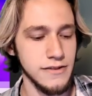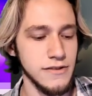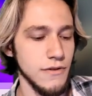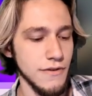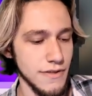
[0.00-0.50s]

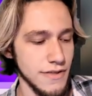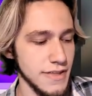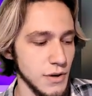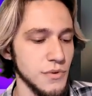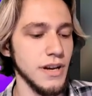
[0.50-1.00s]
So
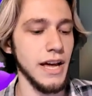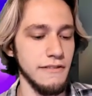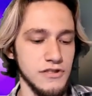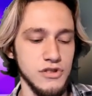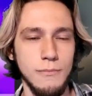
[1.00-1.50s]
they will
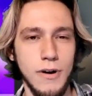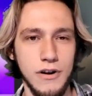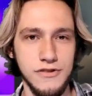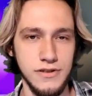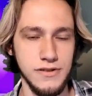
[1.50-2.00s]
have some
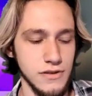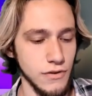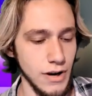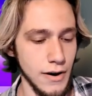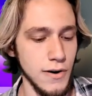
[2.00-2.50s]
margins
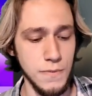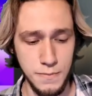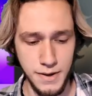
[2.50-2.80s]
all around,